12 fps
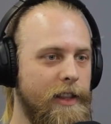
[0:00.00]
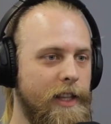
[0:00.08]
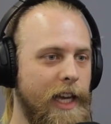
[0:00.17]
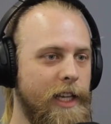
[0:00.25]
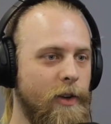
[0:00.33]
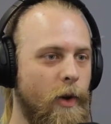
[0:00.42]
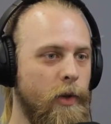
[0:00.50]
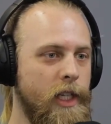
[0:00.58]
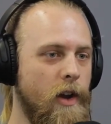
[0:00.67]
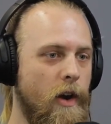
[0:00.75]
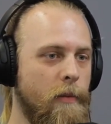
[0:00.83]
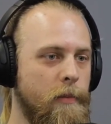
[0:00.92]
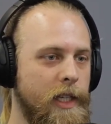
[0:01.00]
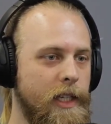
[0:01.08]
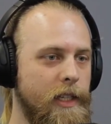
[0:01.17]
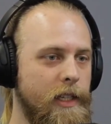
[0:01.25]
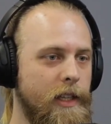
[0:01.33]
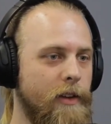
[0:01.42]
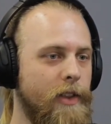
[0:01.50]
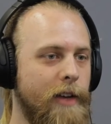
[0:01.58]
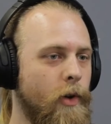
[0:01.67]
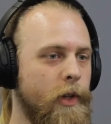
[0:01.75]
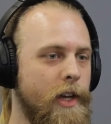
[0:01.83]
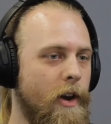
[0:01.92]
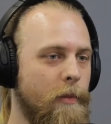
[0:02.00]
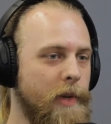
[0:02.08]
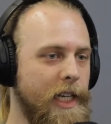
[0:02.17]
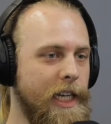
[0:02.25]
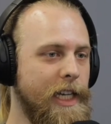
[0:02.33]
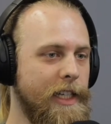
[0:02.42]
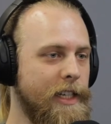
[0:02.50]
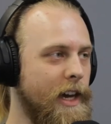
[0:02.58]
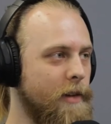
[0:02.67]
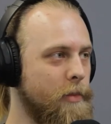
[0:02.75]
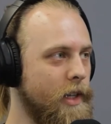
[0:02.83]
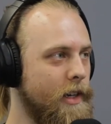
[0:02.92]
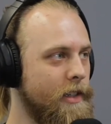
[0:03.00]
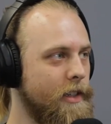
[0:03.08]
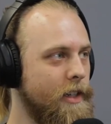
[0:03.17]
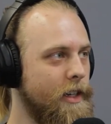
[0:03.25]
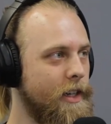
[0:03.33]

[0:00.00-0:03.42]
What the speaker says: they've only harmed me in ink, not in blood.